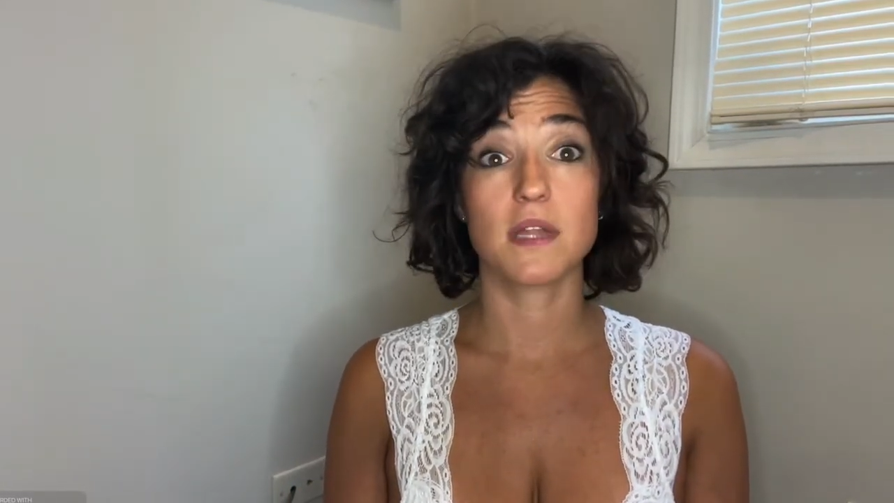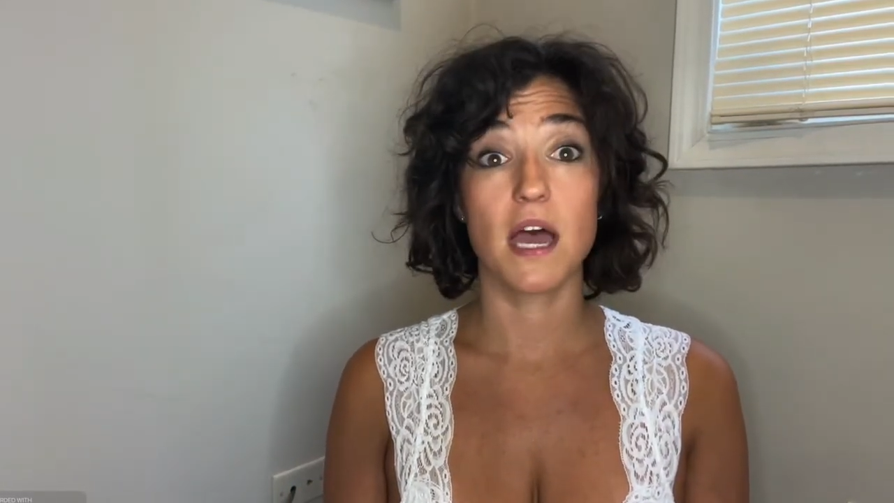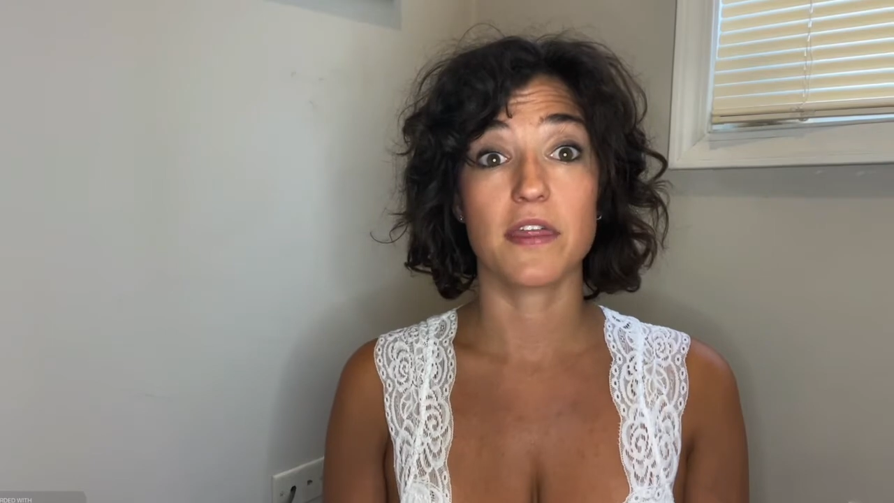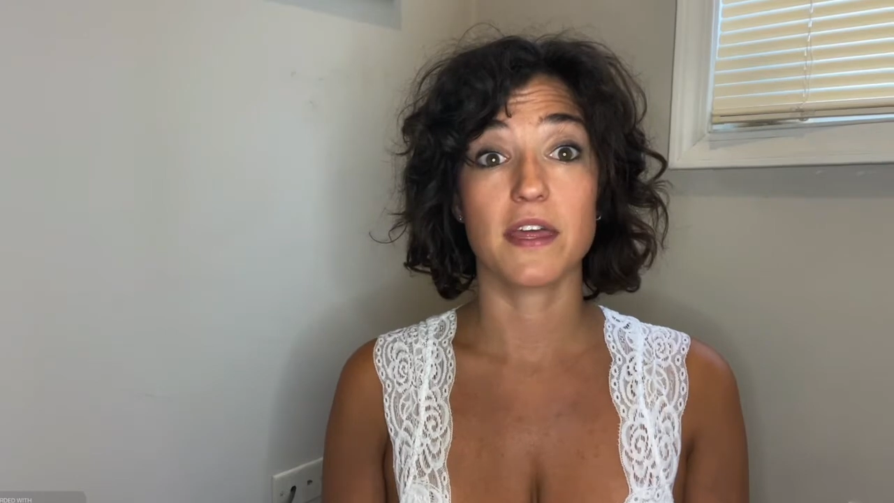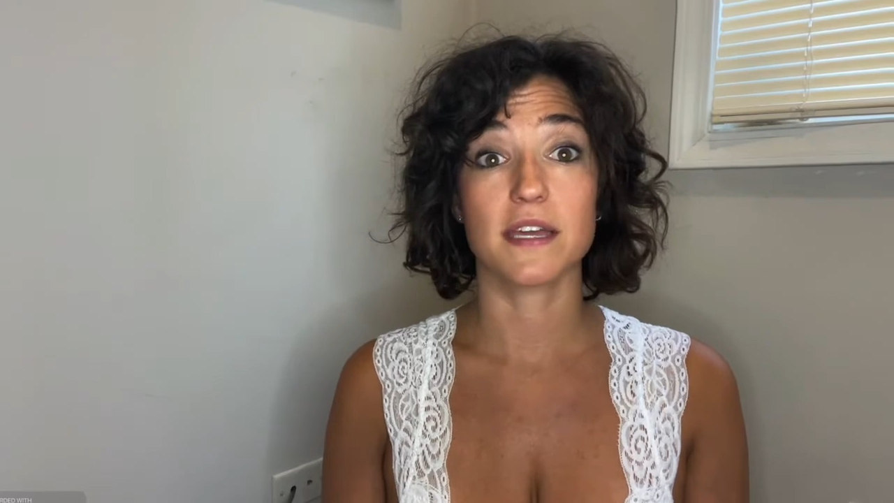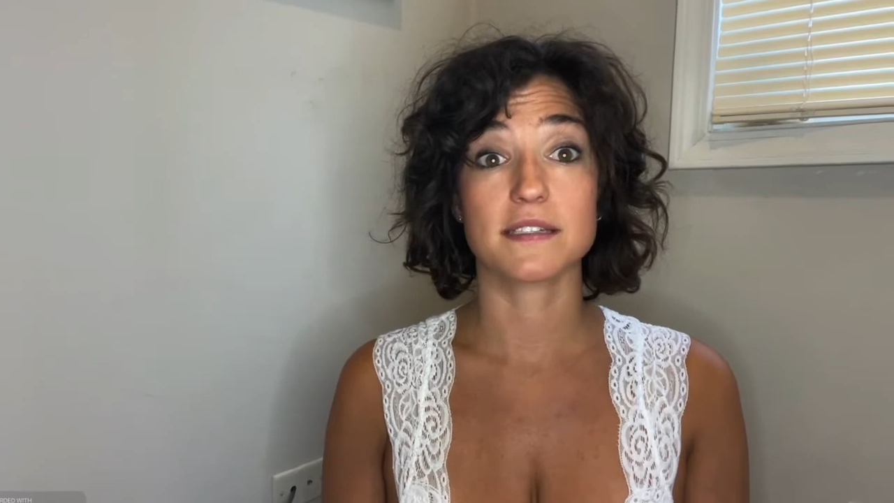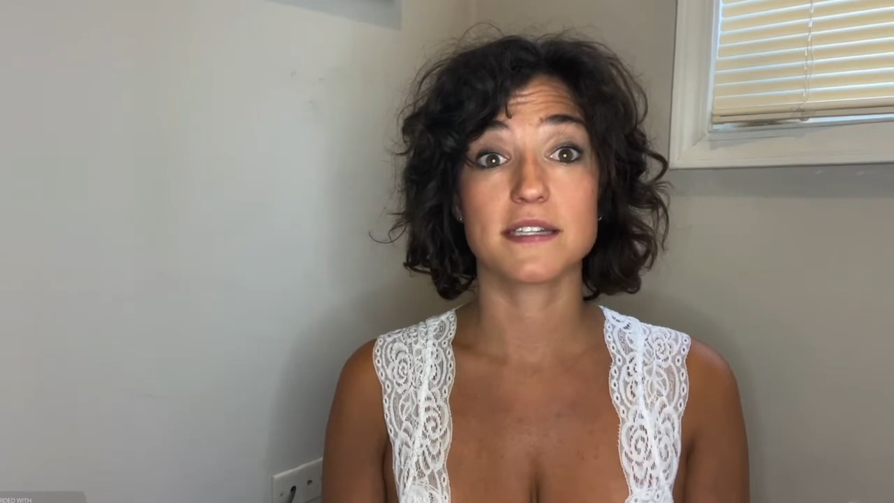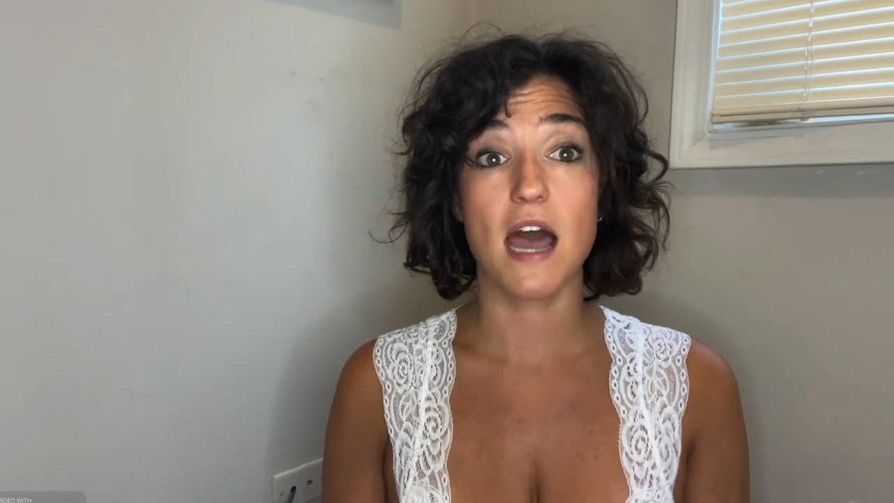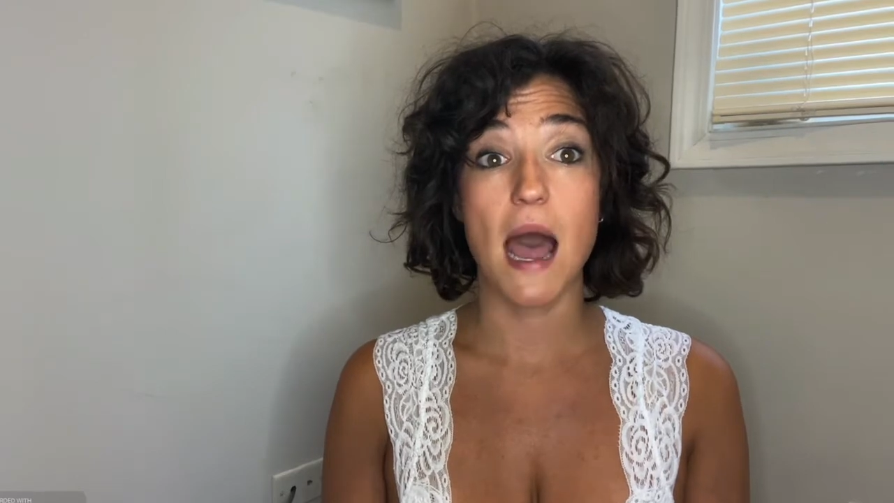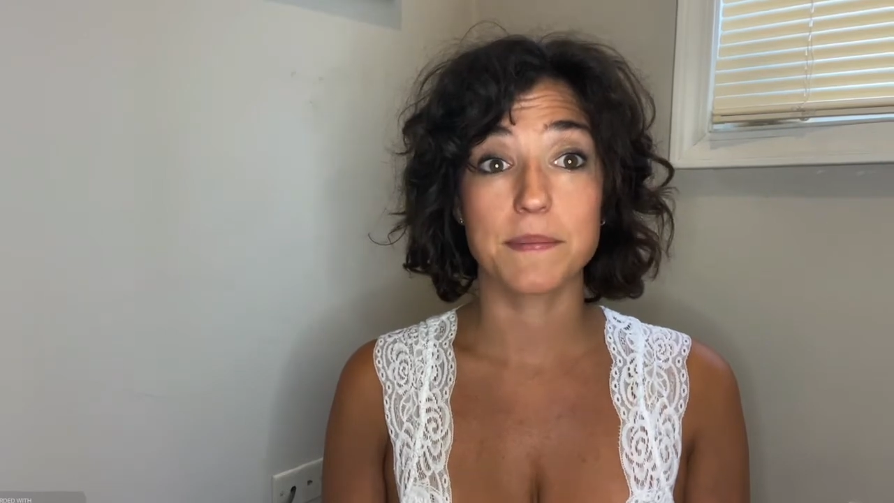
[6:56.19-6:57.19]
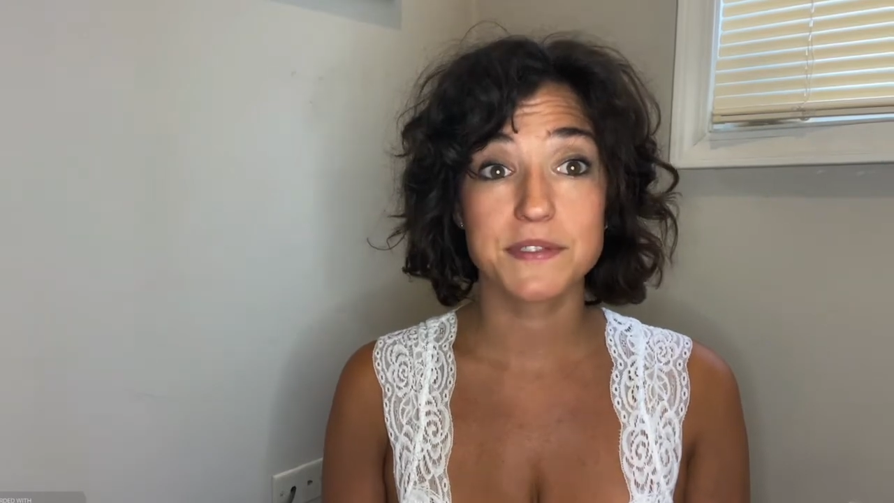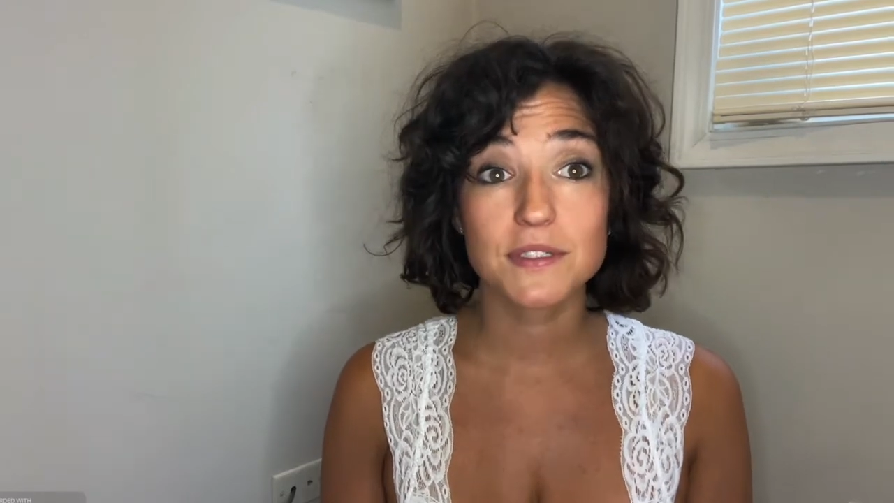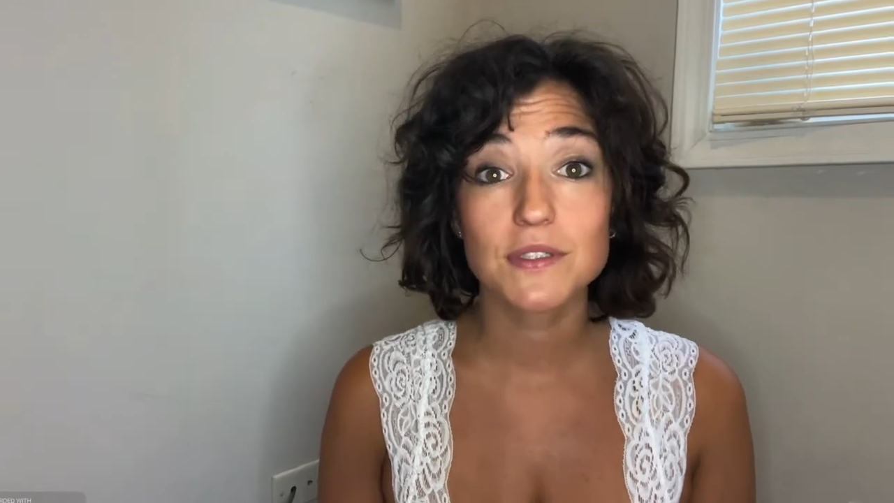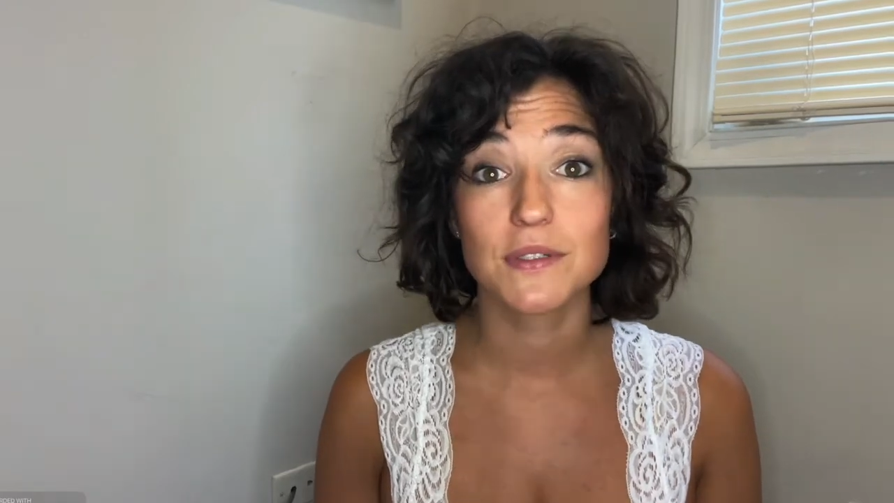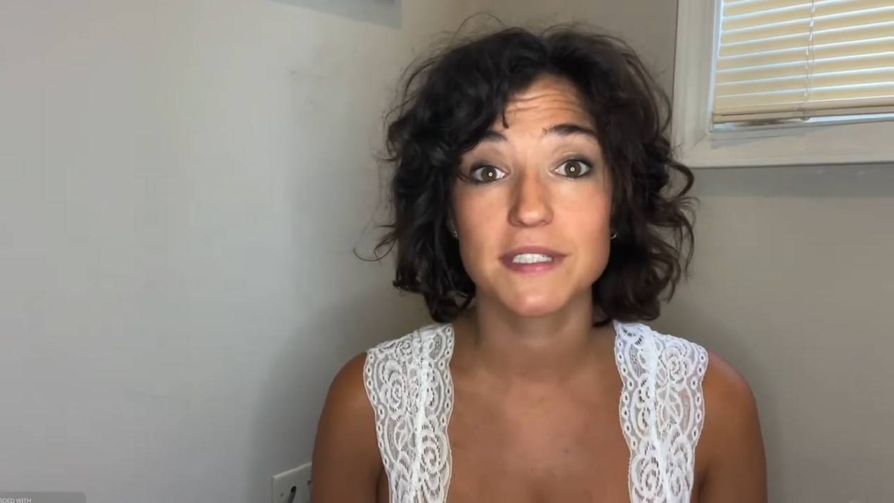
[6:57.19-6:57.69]
I think it's
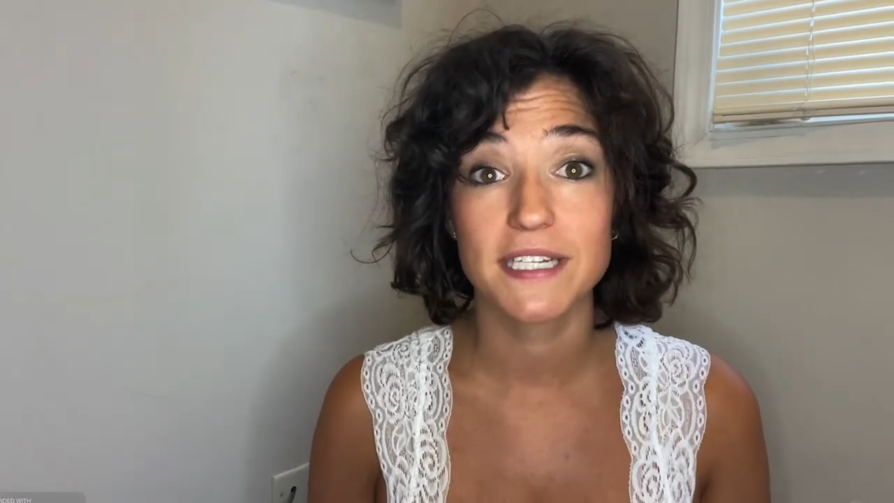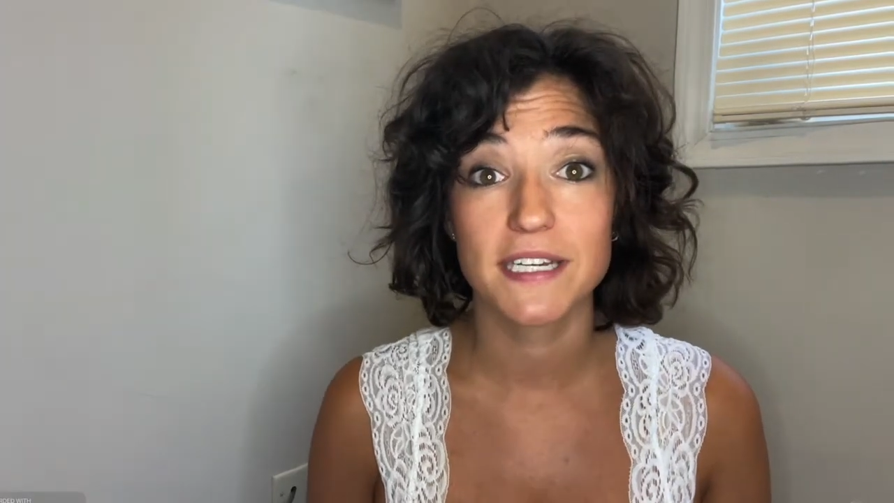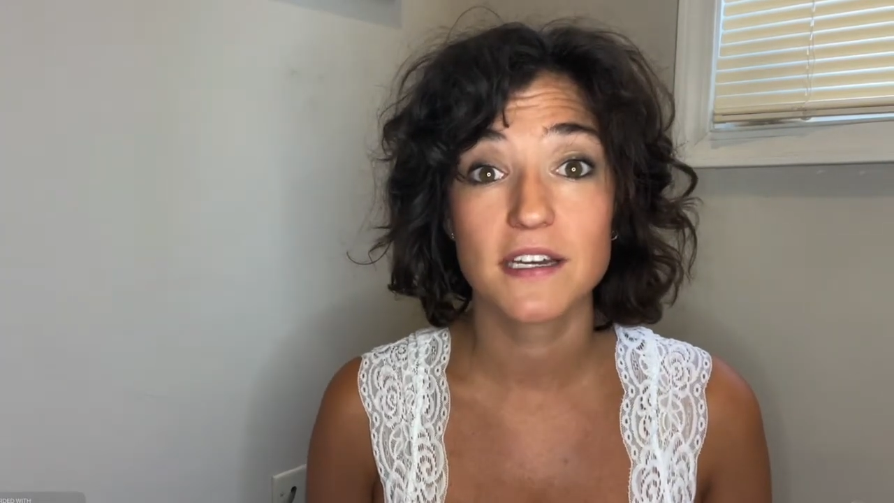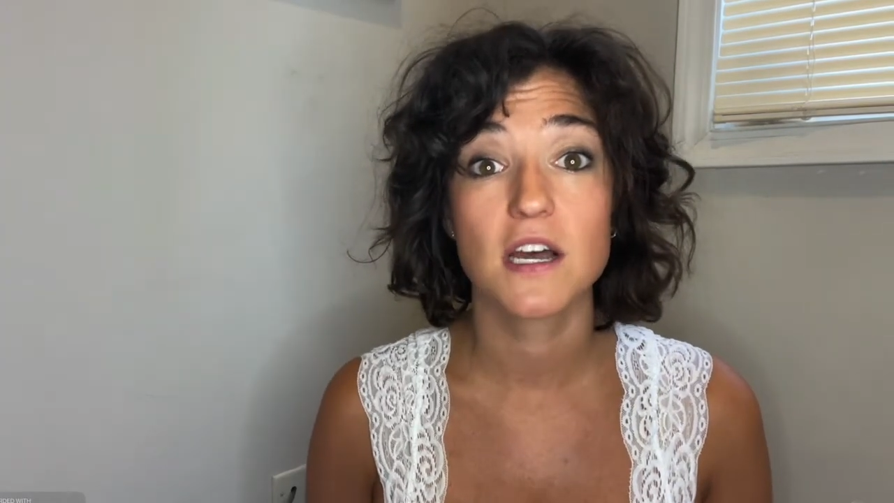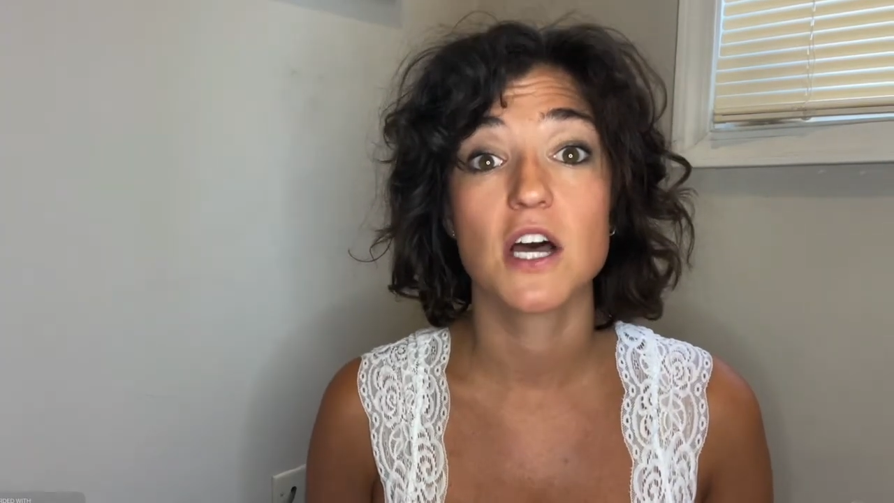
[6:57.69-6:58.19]
absolutely